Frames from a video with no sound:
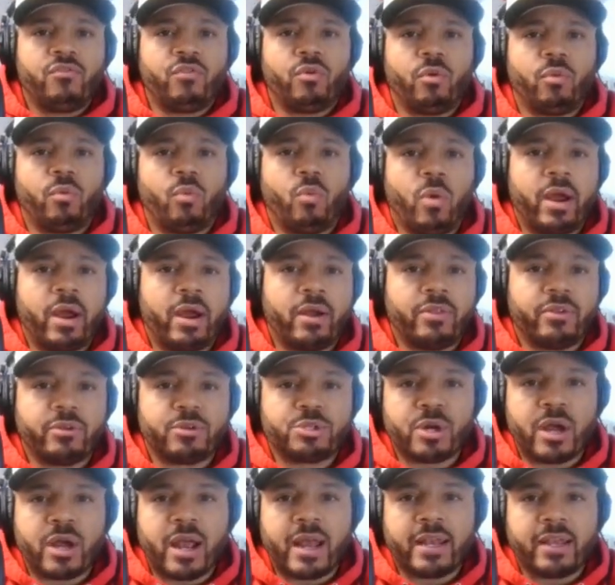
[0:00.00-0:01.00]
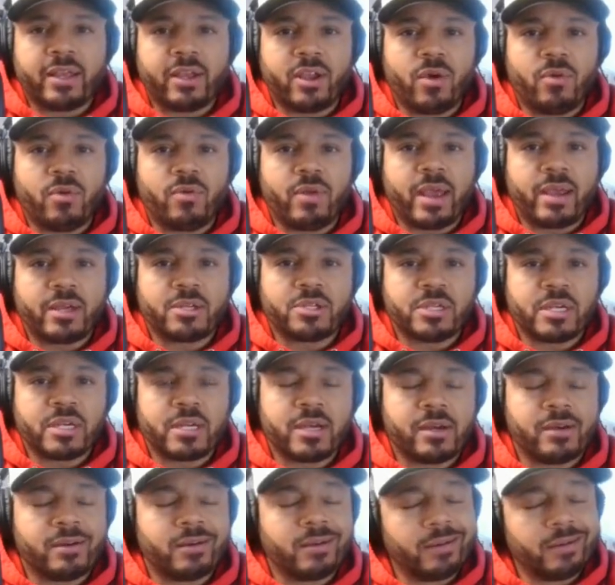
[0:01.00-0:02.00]
where they're trying to go next
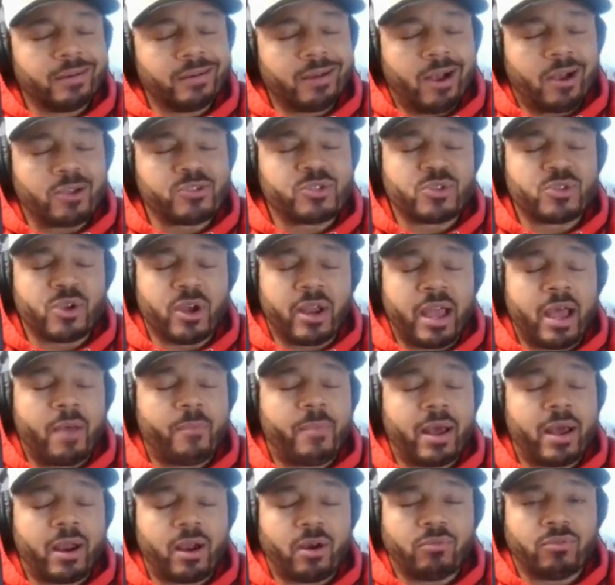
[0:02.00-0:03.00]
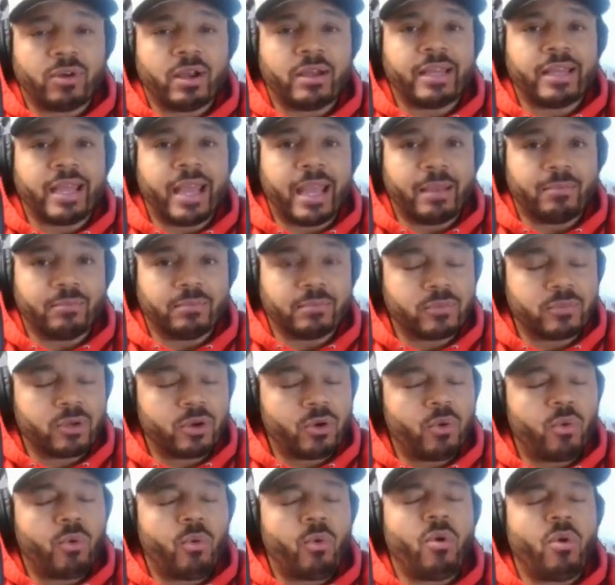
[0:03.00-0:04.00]
year. Also, it's going to help out our run game
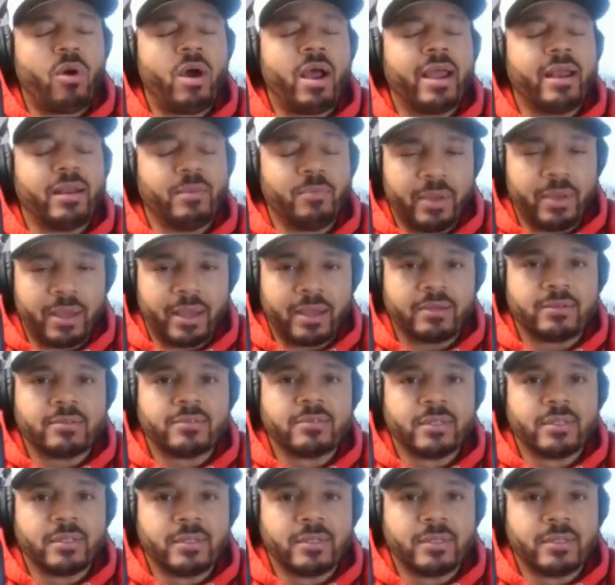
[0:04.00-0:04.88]
quite a bit.